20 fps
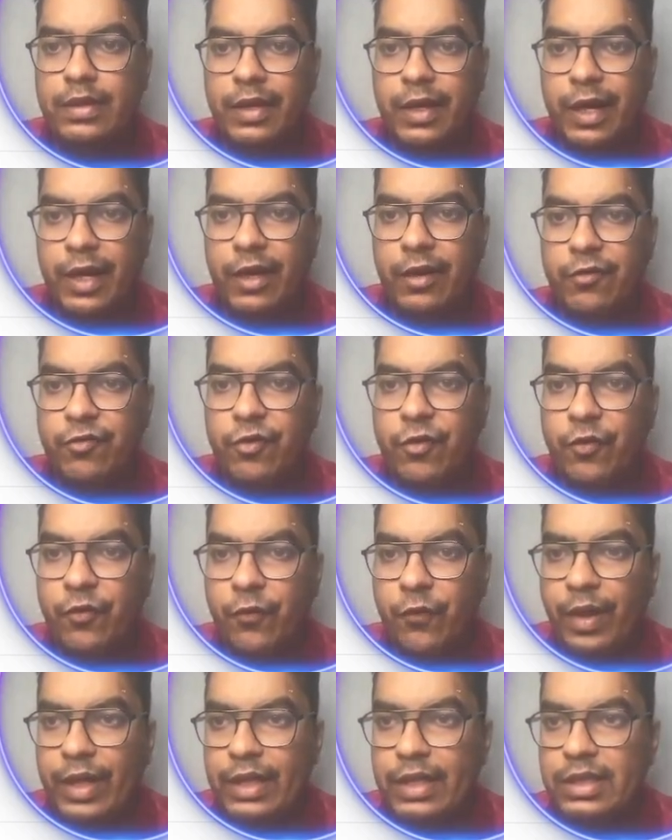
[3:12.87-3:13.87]
if I
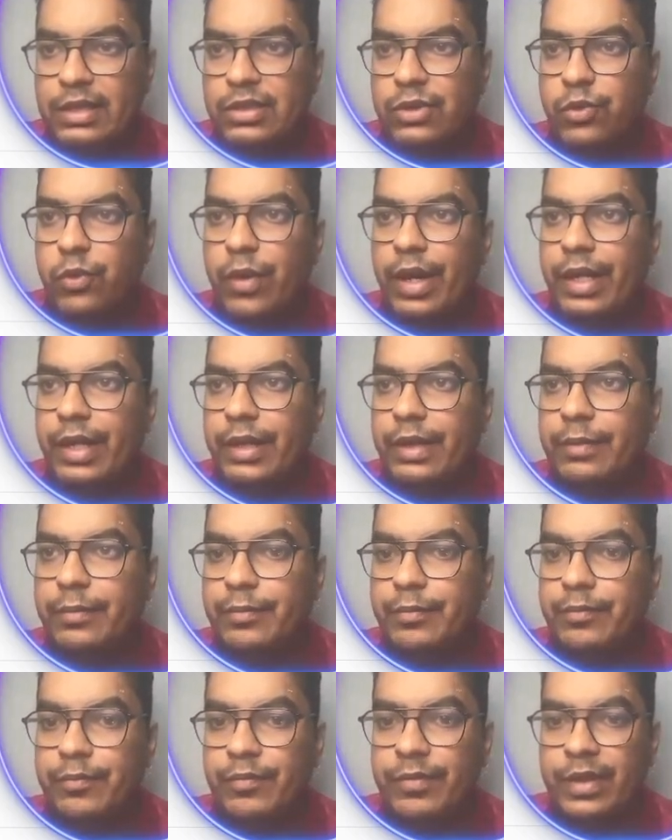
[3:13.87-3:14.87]
run this query,
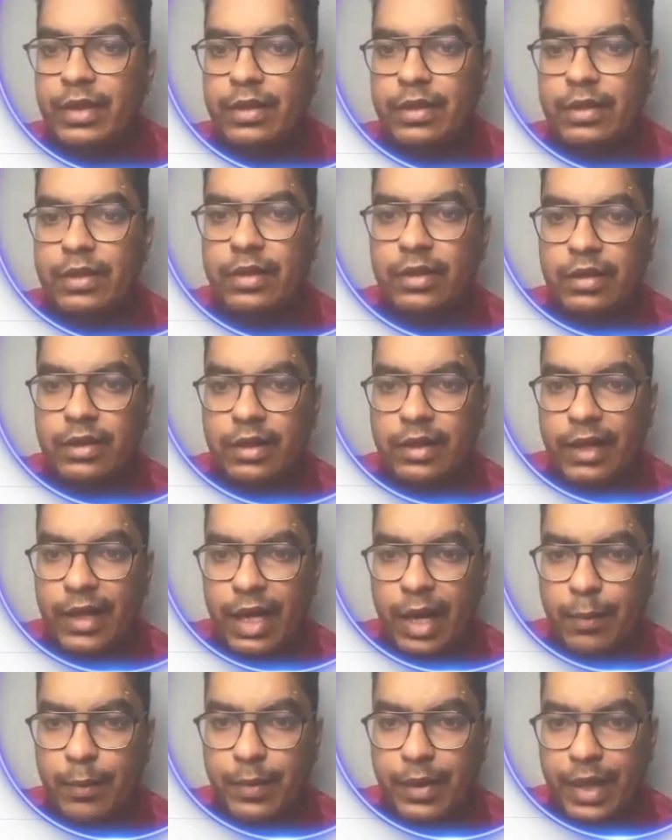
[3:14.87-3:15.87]
then
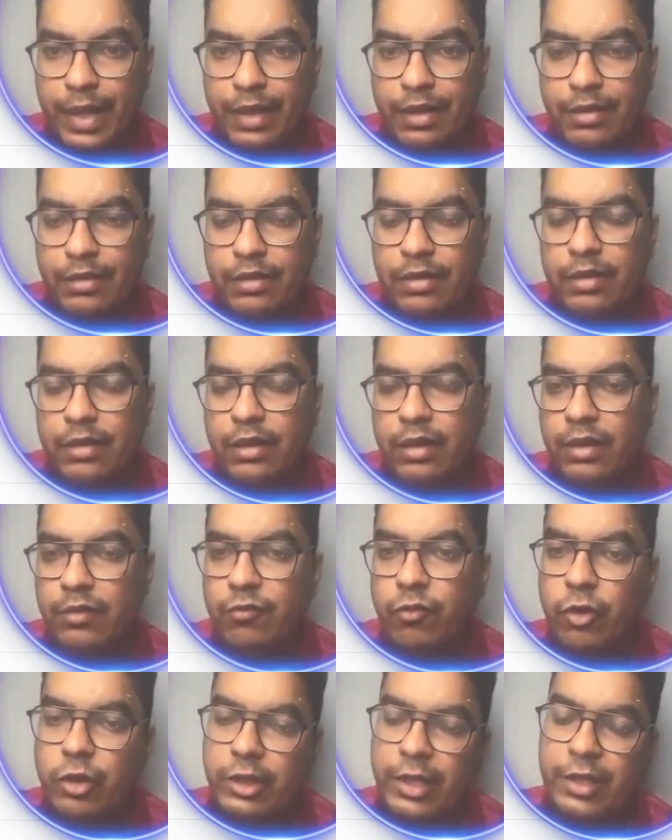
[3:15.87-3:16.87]
I get
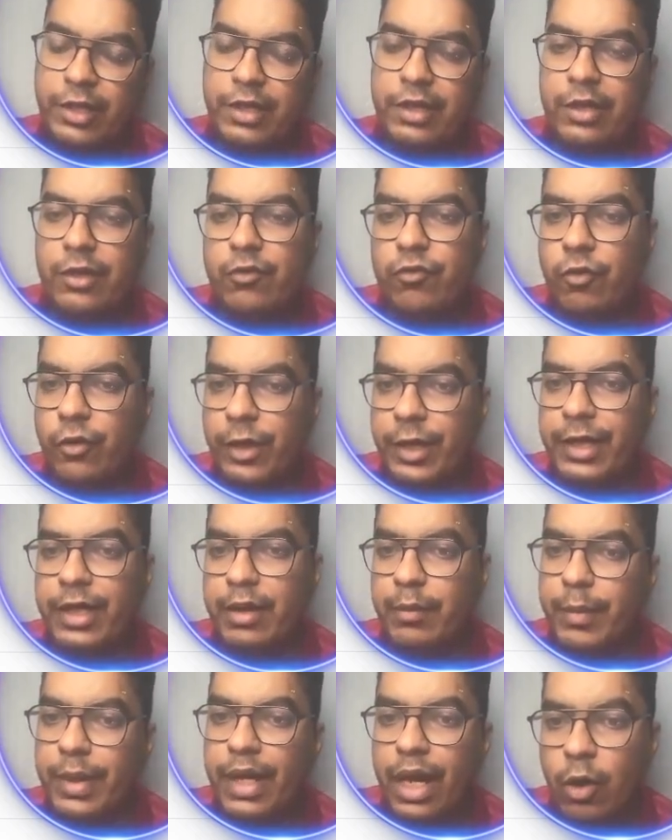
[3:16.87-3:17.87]
what I really wanted
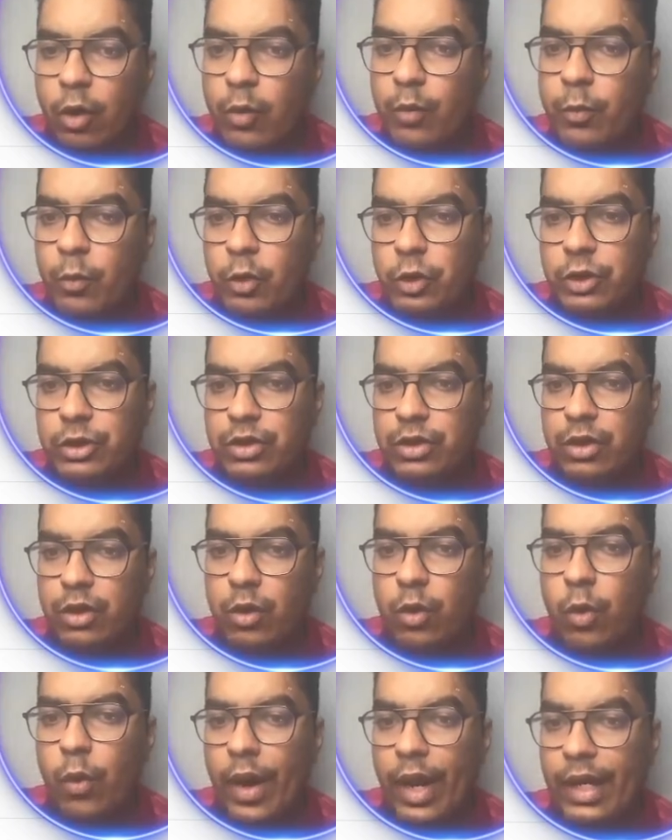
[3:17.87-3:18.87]
in my output,
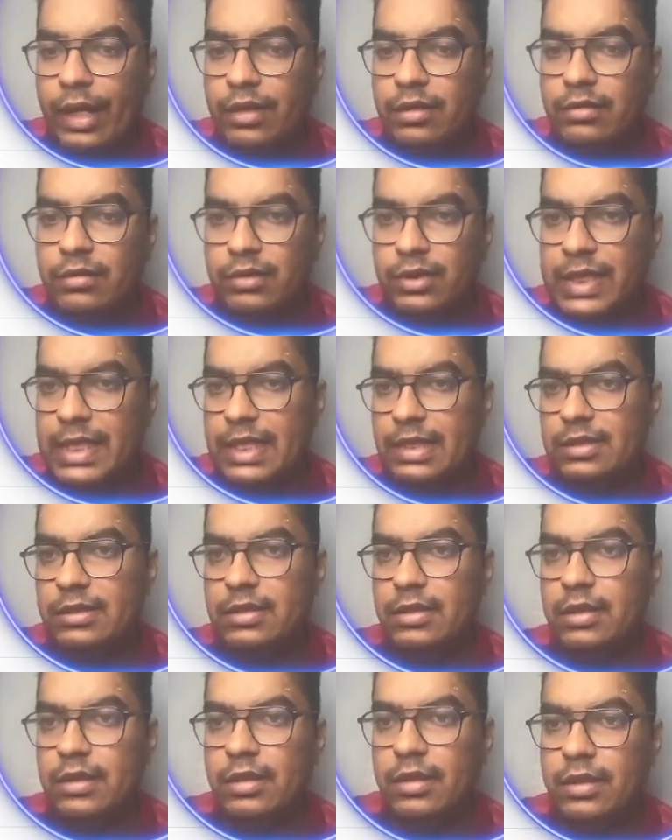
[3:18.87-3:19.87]
no and yes.
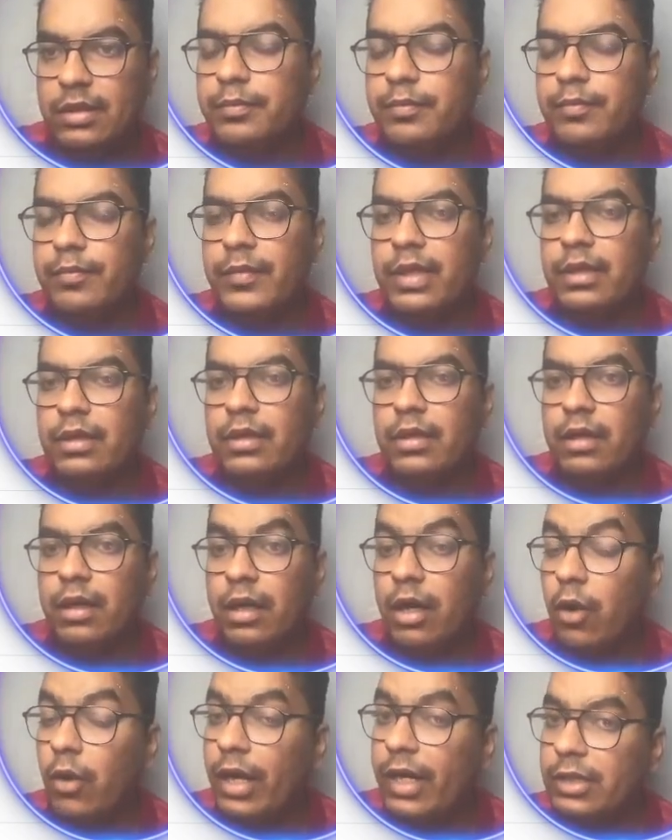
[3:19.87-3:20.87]

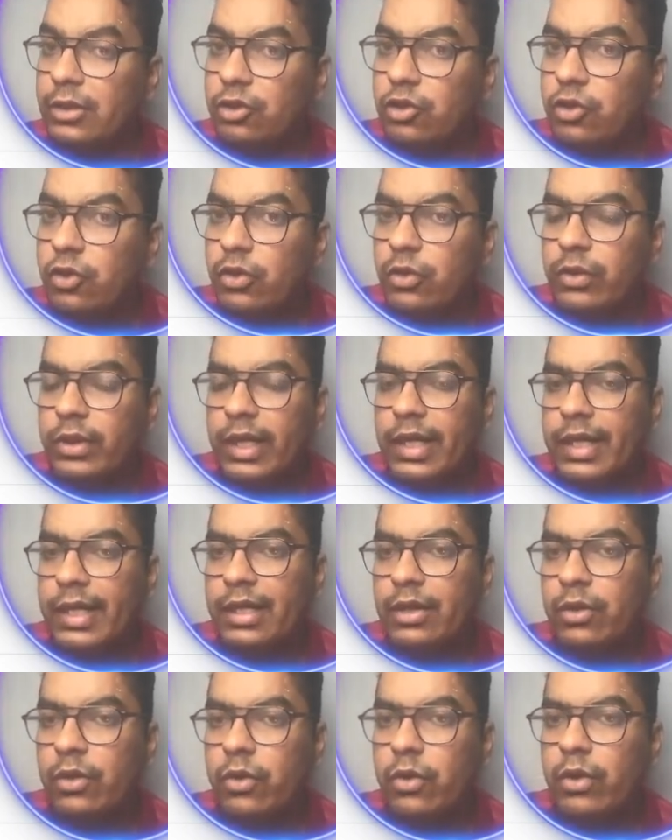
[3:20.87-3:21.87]
Now let us go to the
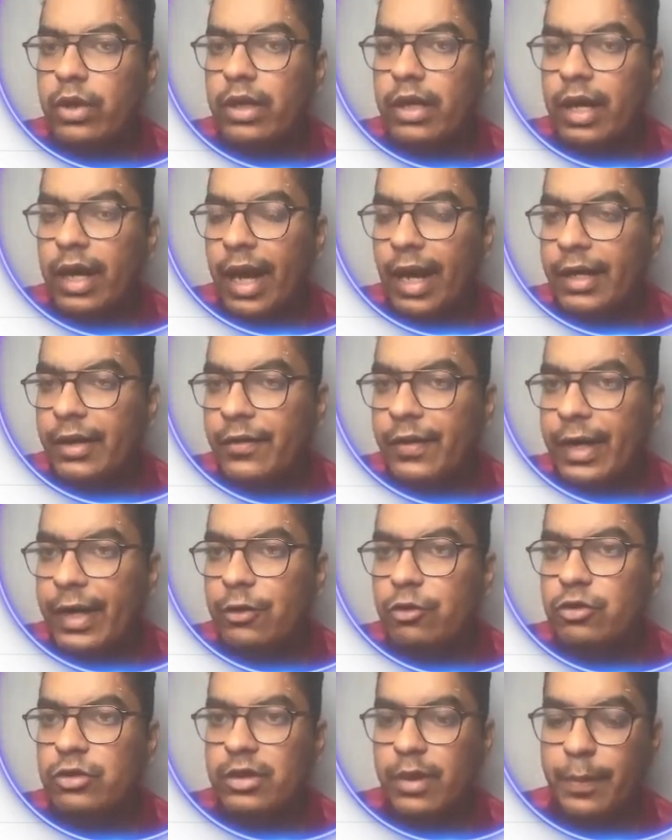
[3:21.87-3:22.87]
LeetCode and try
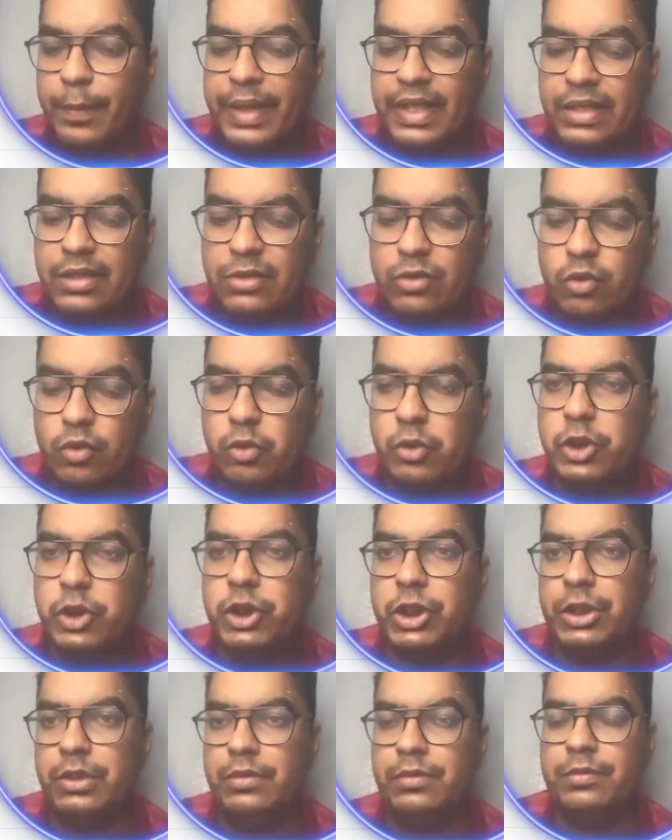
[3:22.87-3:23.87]
to submit the
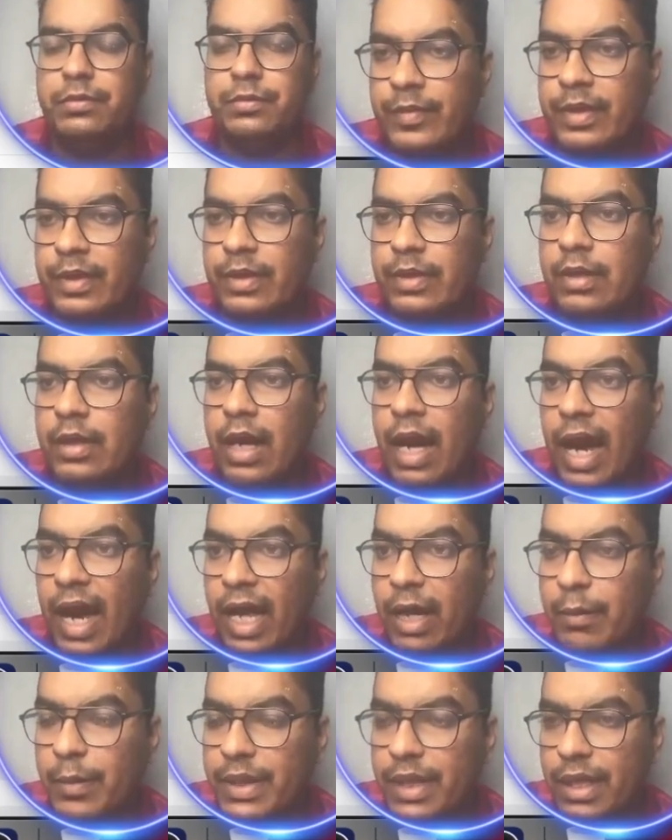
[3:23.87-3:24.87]
solution. I
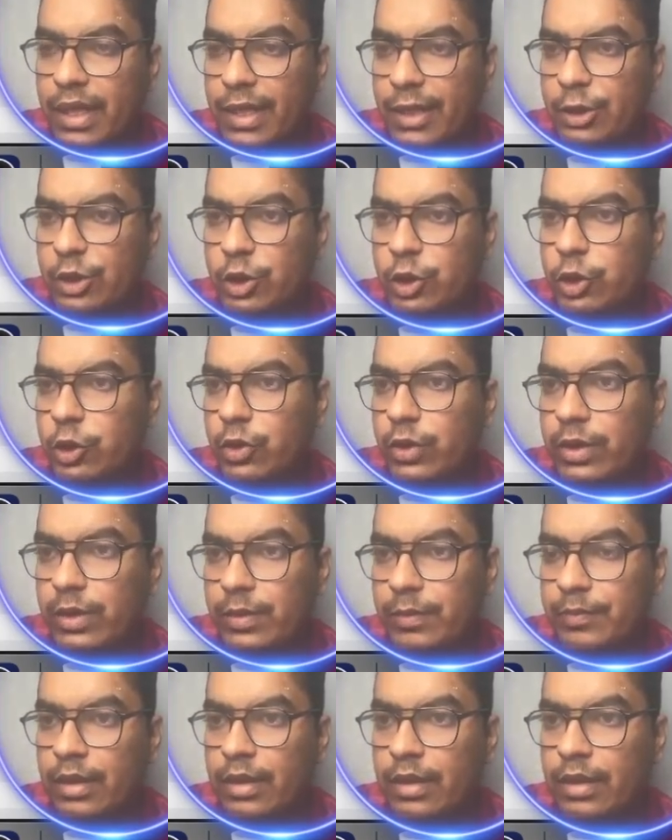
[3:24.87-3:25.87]
am in the LeetCode.
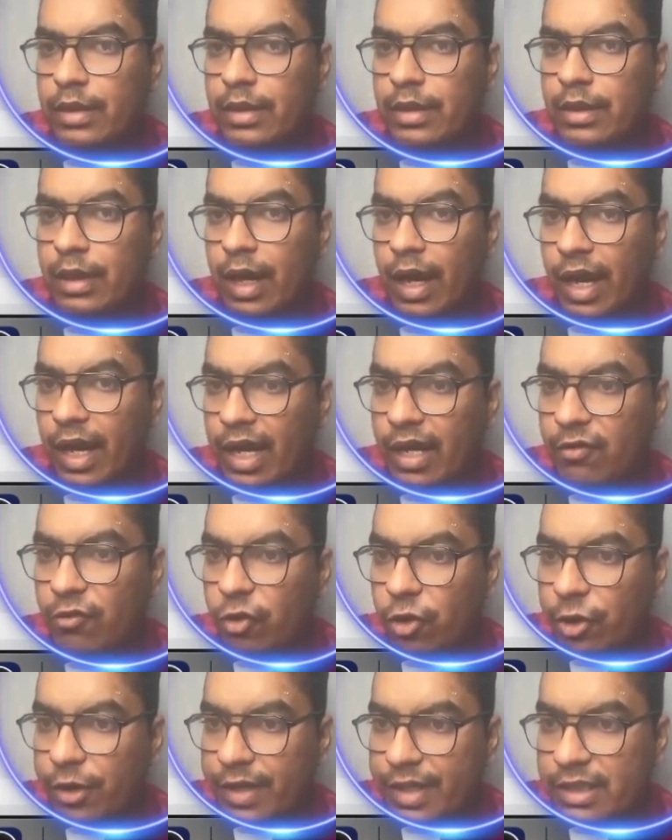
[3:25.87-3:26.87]
I have
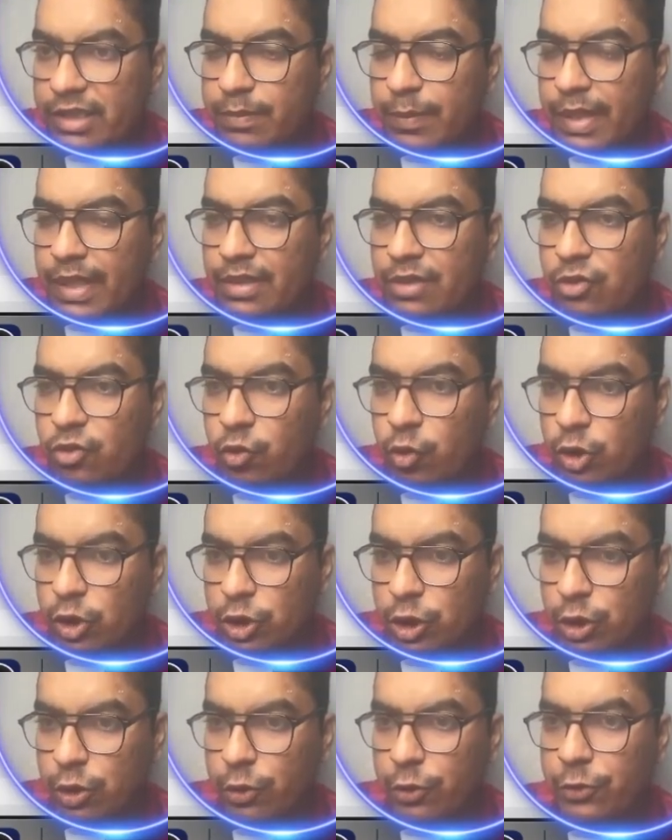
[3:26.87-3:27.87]
already explained this
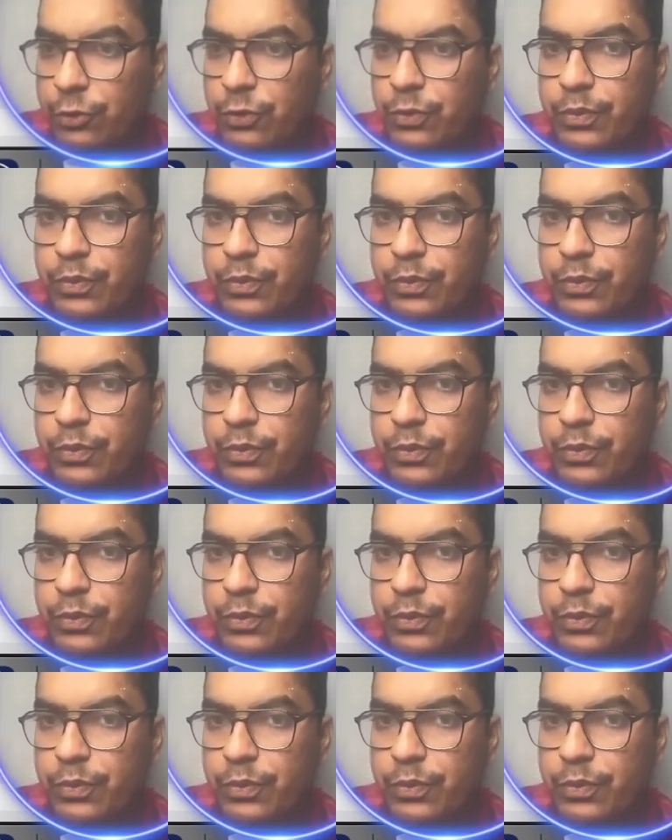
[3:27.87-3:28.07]
question to you.